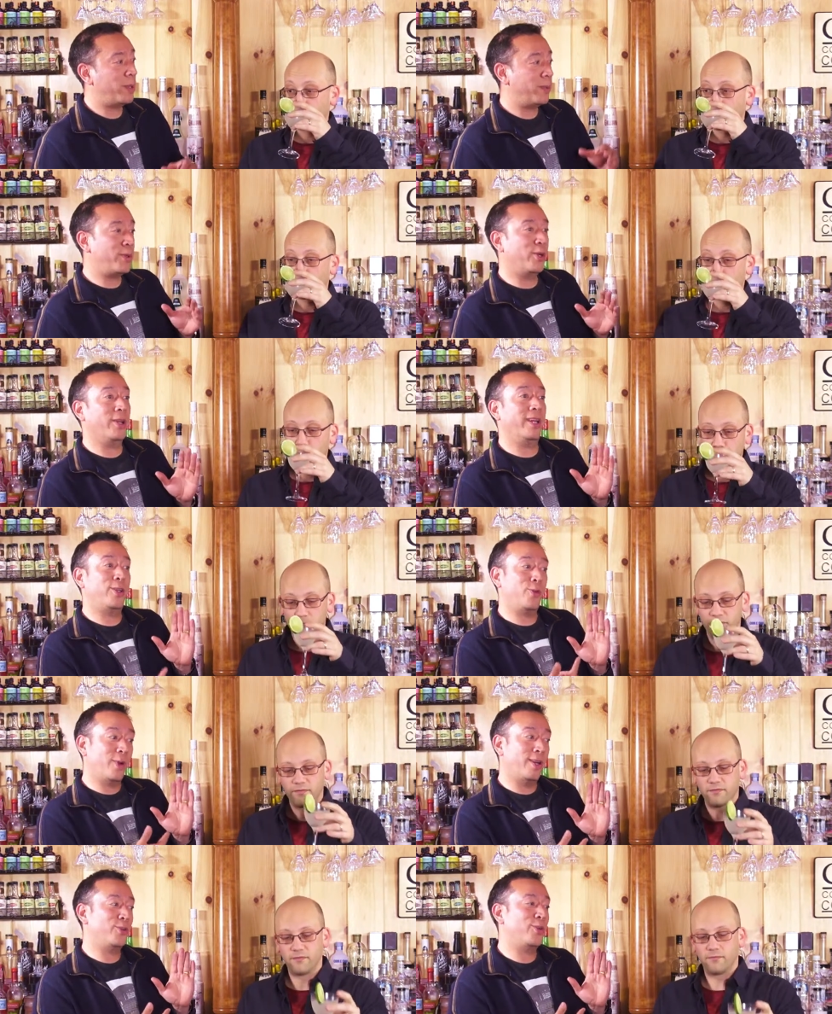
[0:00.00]
Speaker 1: people you're like,
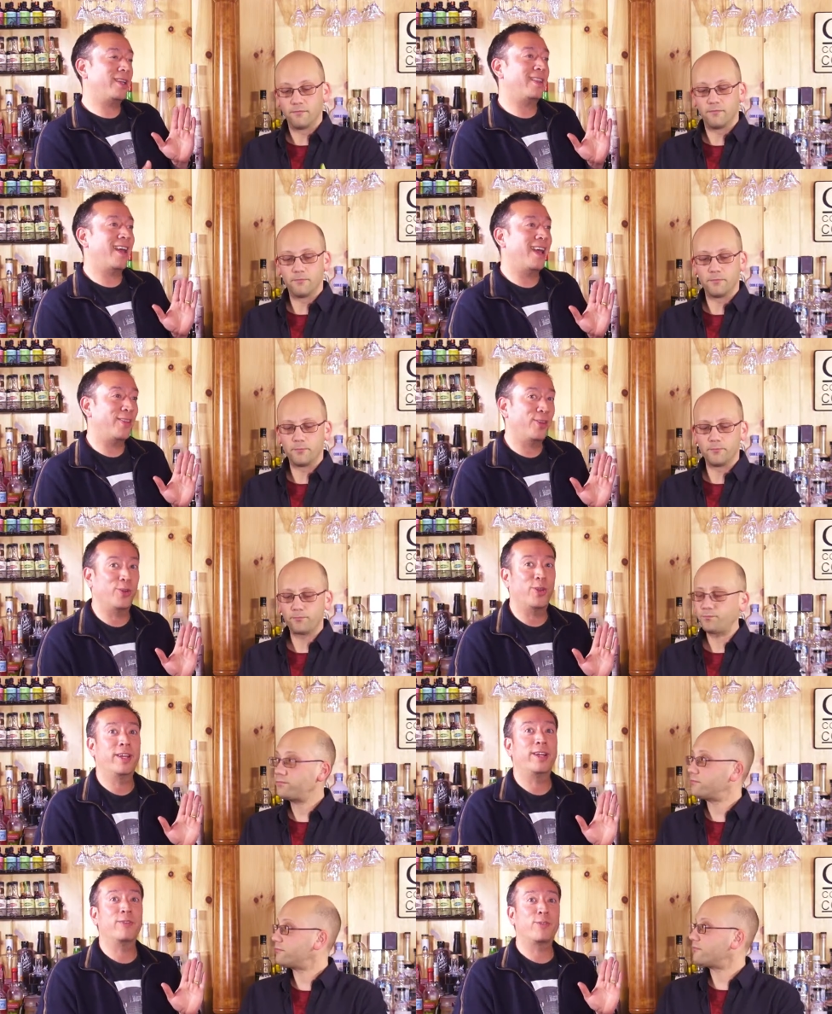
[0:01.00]
you want to drink that, and they're
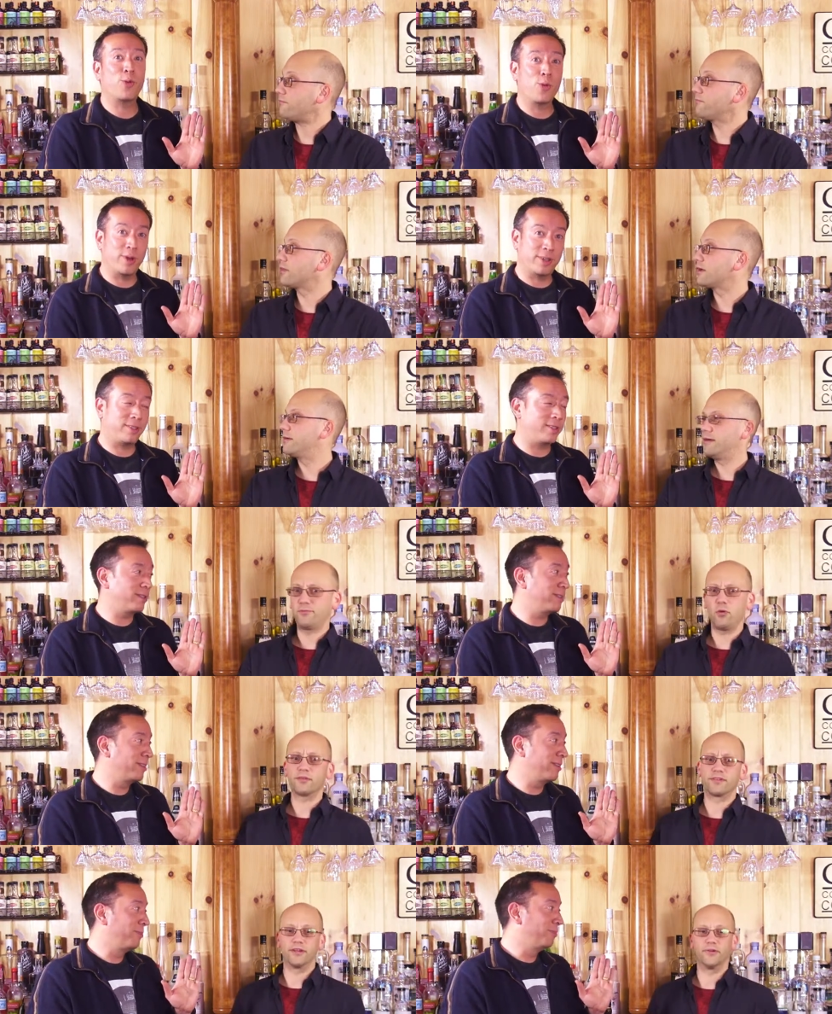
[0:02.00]
like, of course. Of
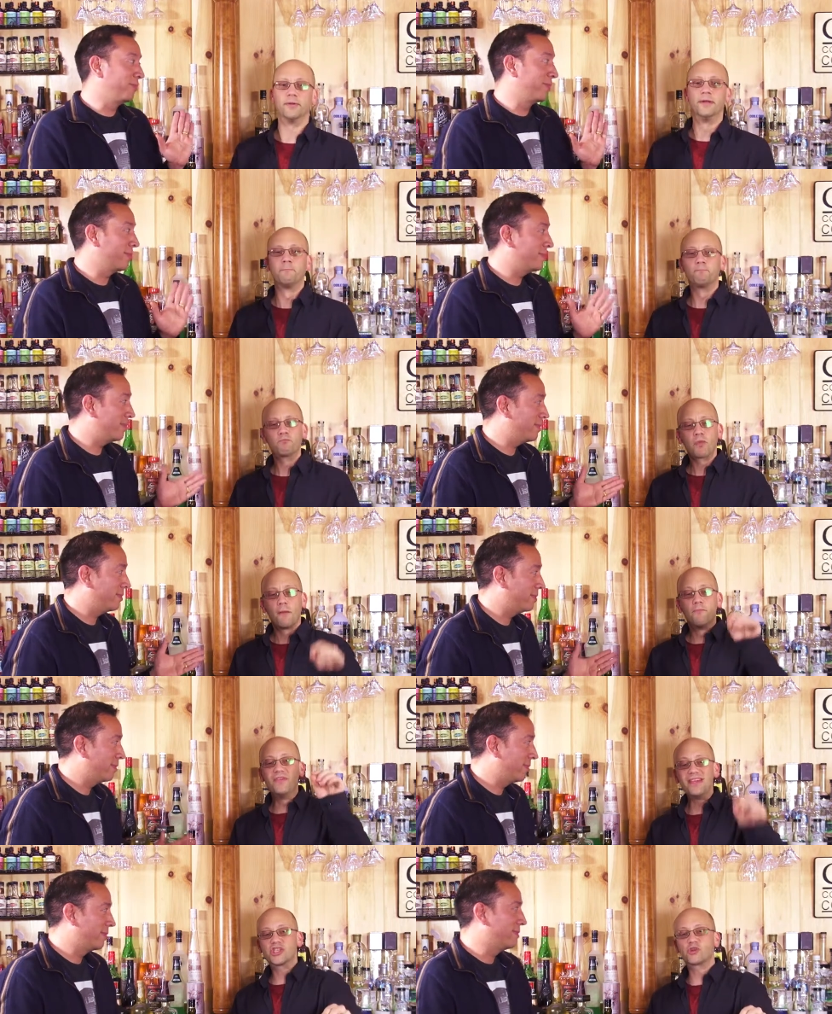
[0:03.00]
course I do.
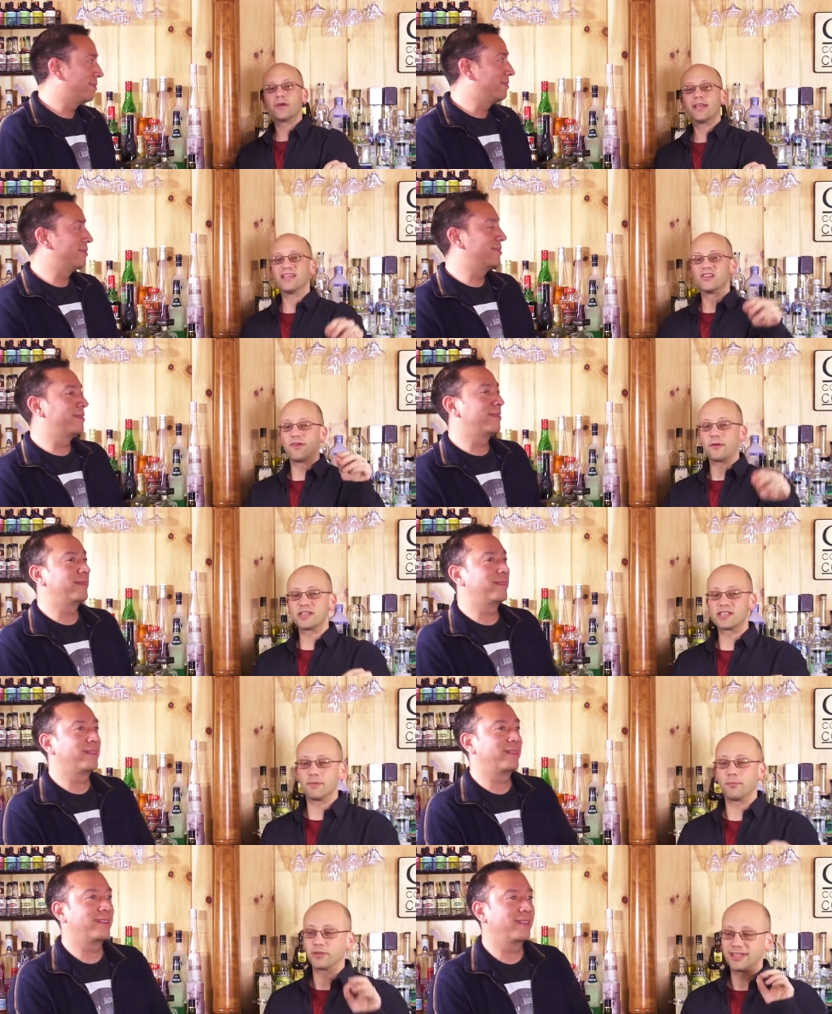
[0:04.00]
This drink is very
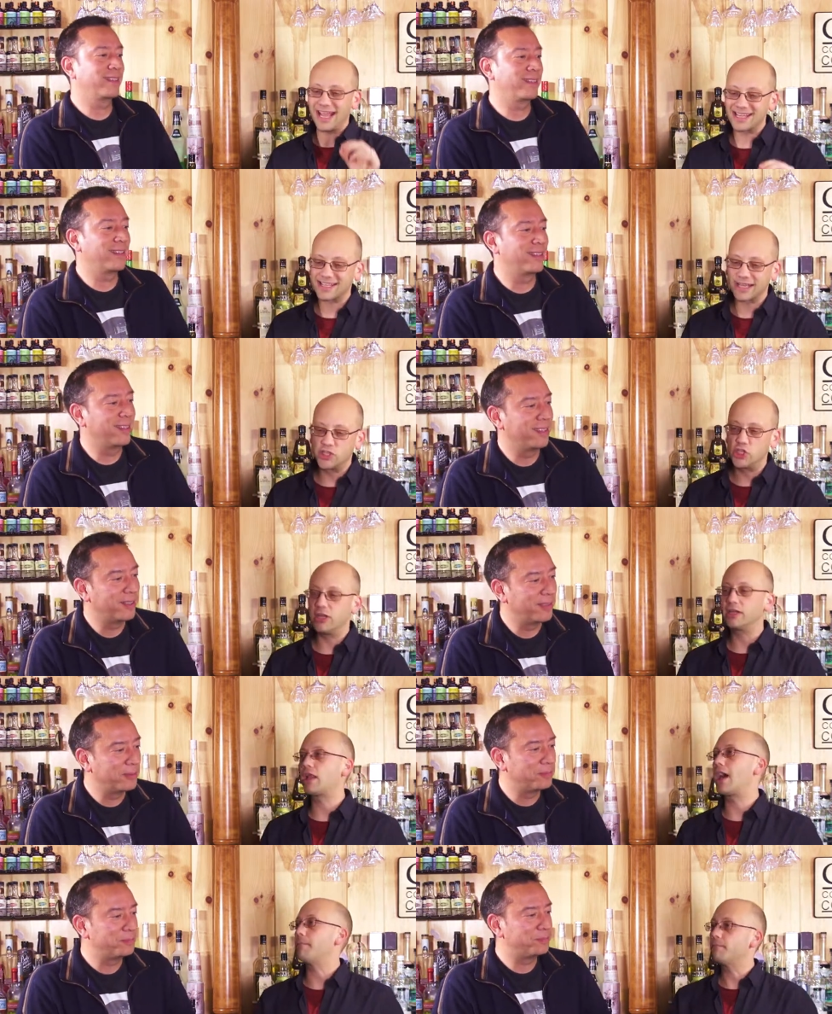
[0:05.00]
simple. Tastes like gin
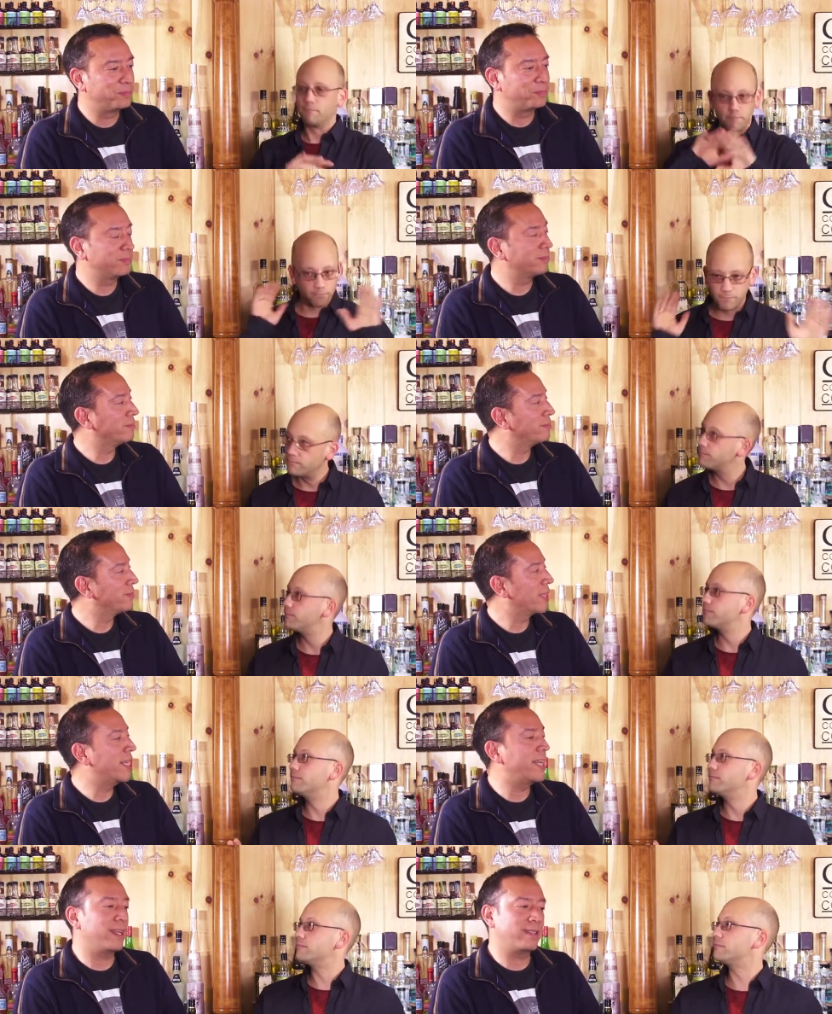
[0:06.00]
and lime.
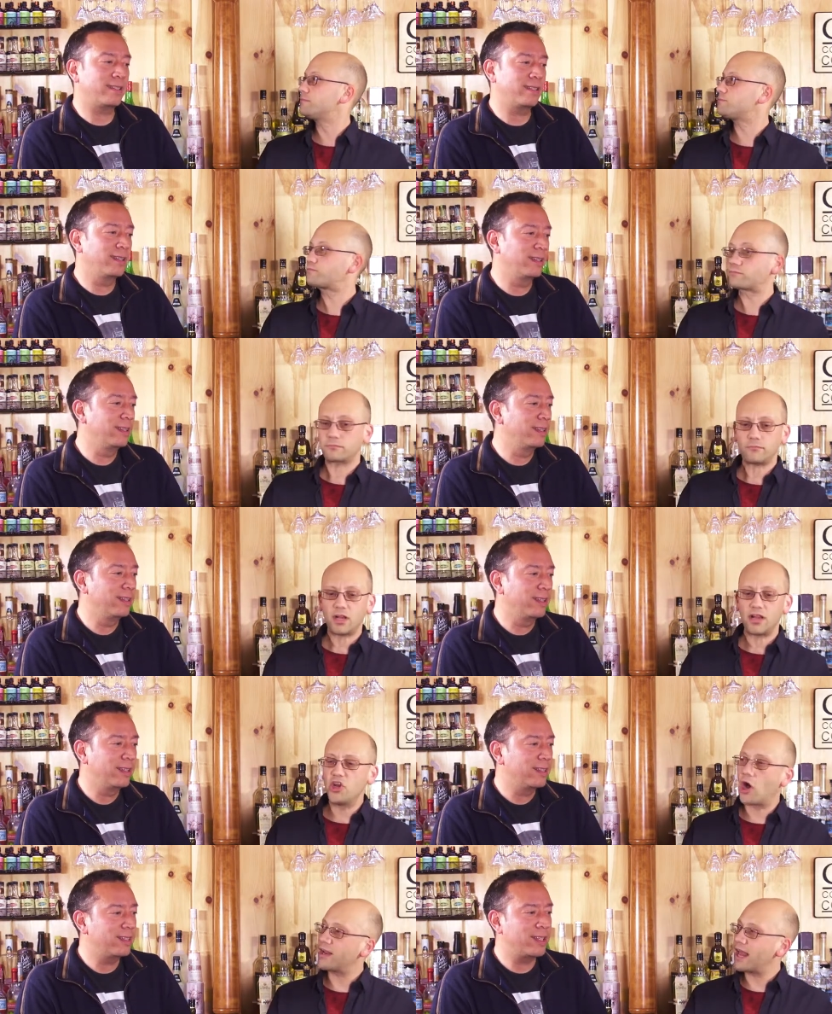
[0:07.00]
Yes.
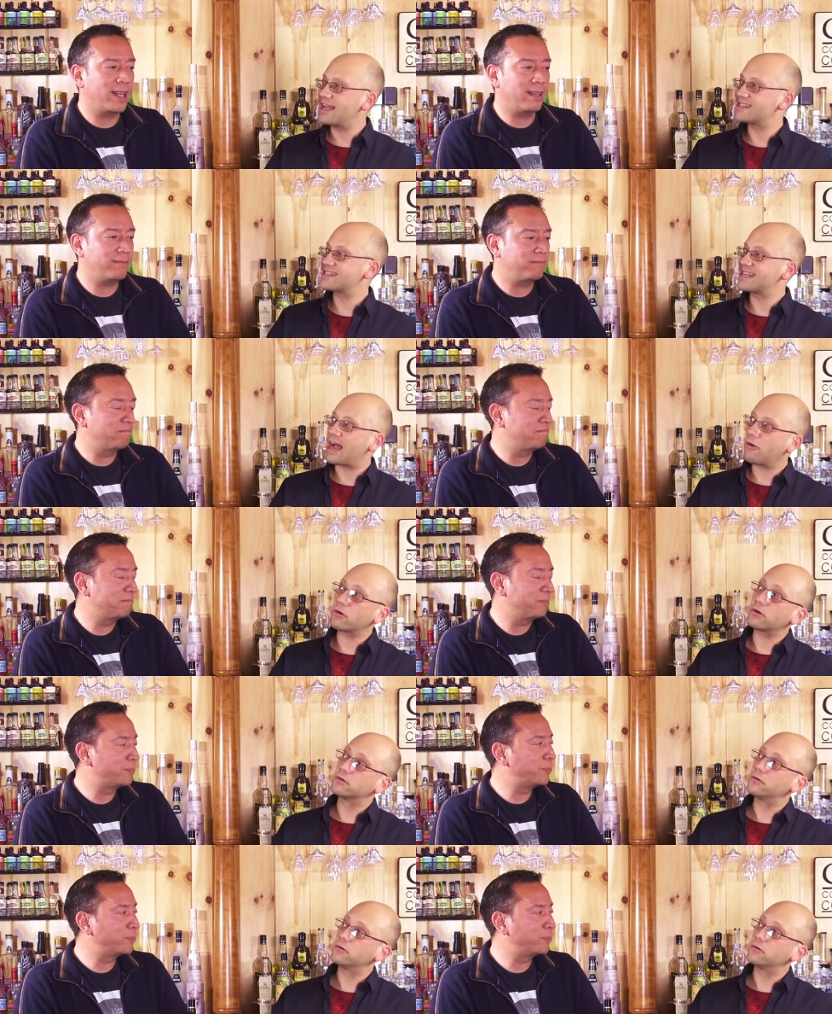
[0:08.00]
Not, Not as sour.